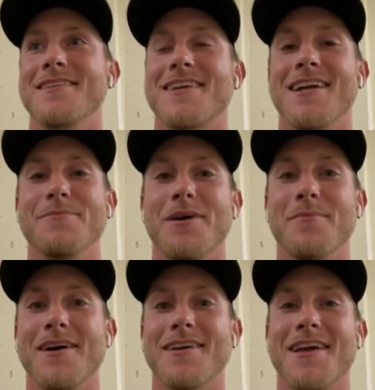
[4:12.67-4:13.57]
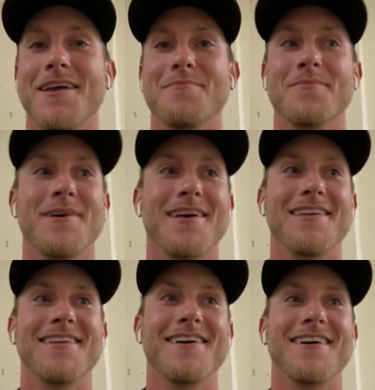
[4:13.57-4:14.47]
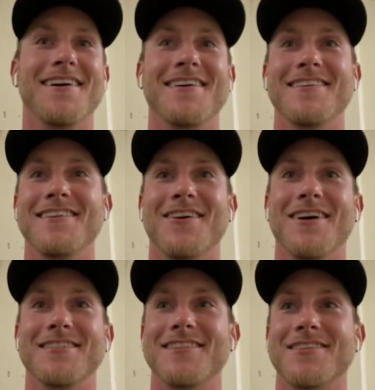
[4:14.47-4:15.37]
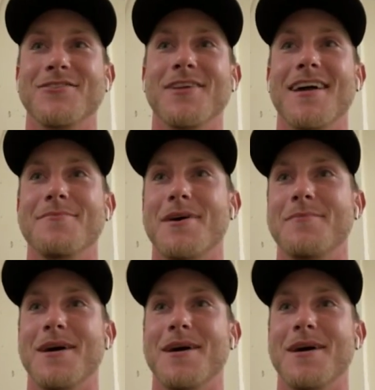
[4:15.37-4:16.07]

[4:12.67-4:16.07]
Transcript: That's kind of been my game. And, you know, I stick to that.